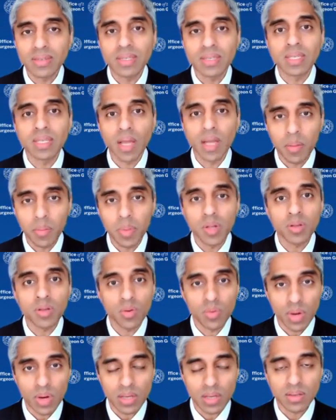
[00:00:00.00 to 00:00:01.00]
double the
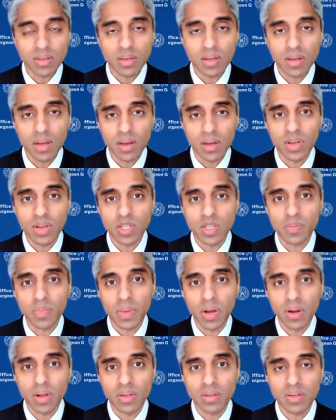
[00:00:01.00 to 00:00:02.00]
risk of
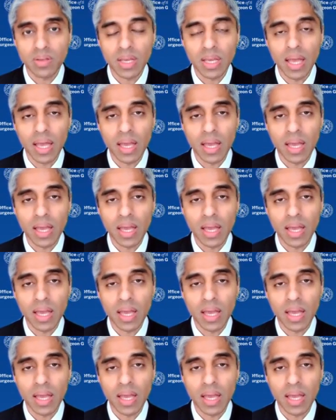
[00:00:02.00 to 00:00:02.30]
experiencing